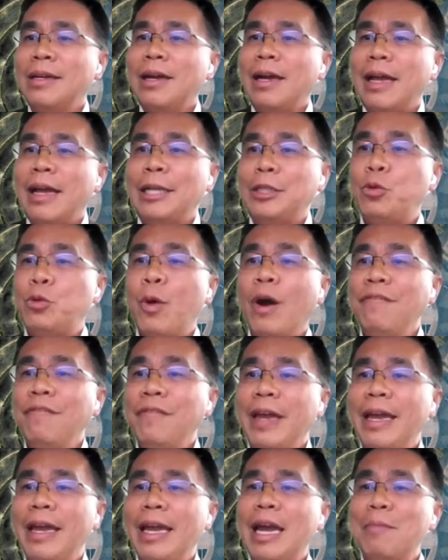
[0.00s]
At 12
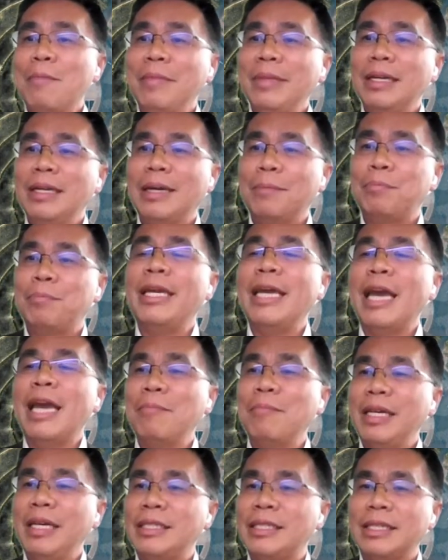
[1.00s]

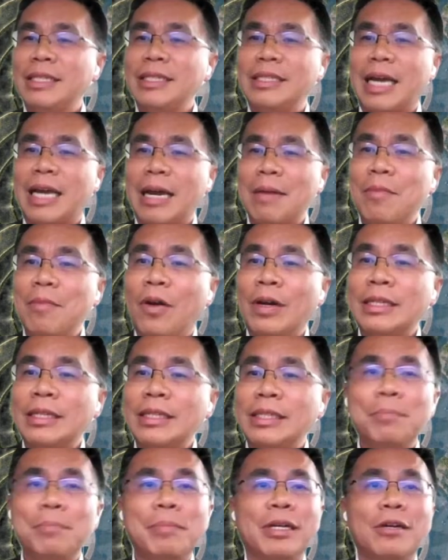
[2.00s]
p.m. Eastern Time on a
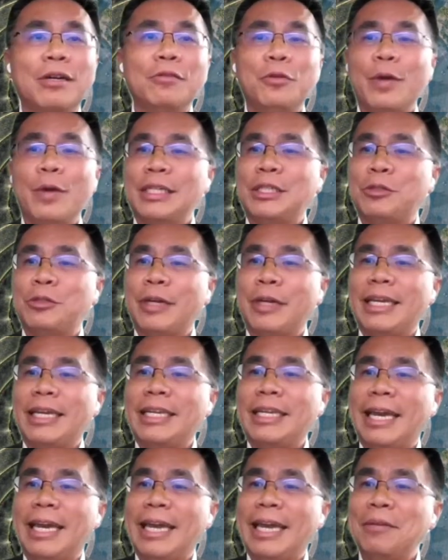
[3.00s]
typical US trading
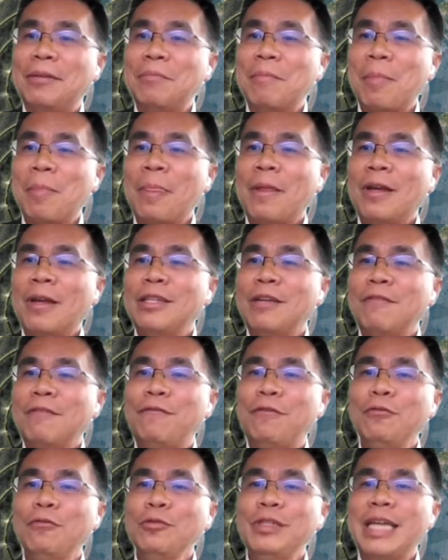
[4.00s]
day, the
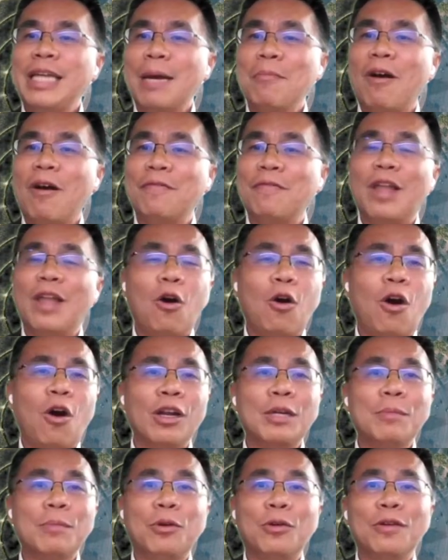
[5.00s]
full depth of
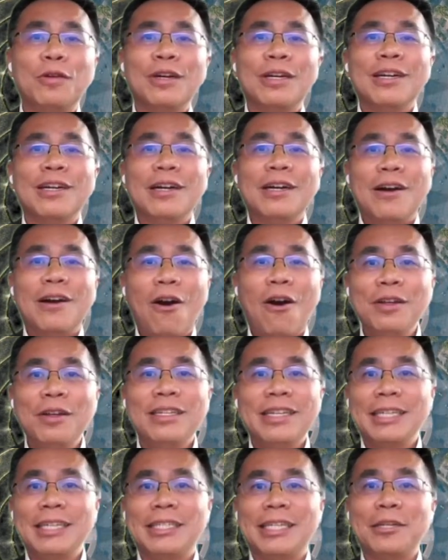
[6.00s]
order book on
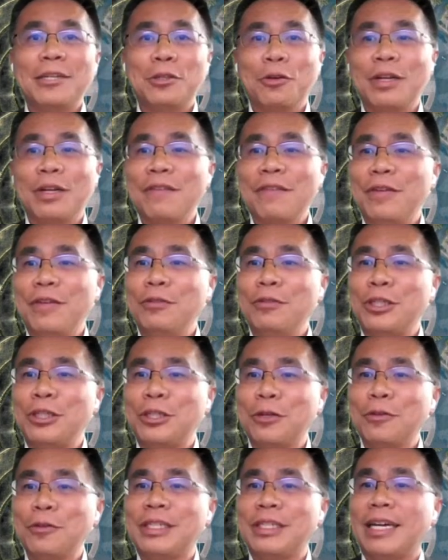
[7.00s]
Nasdaq TotalView
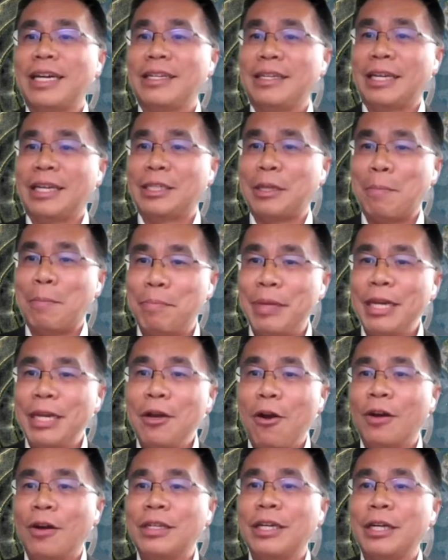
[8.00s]
shows that there's a big
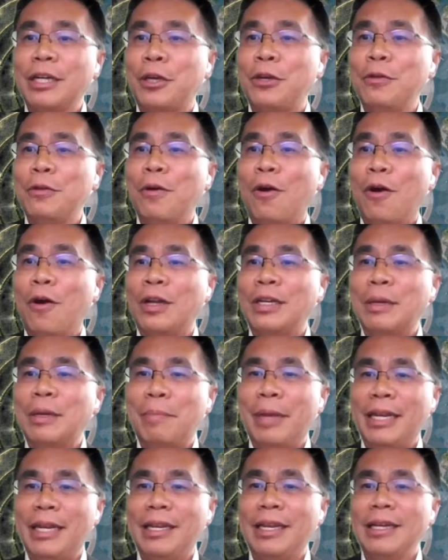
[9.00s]
order queue on the
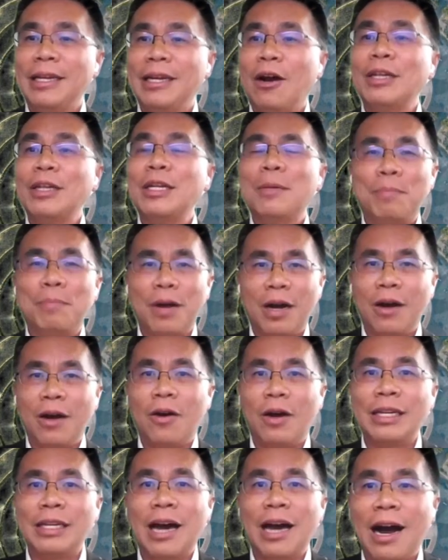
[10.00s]
bid on
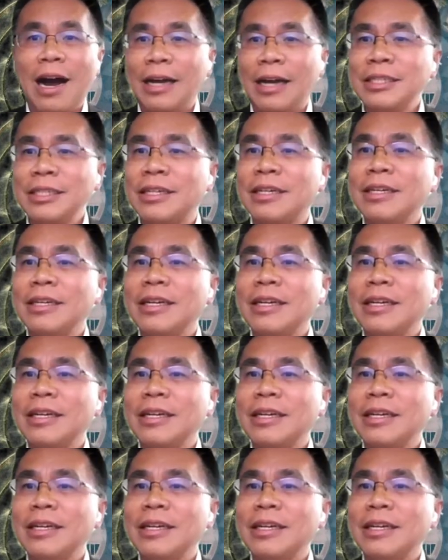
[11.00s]
the ask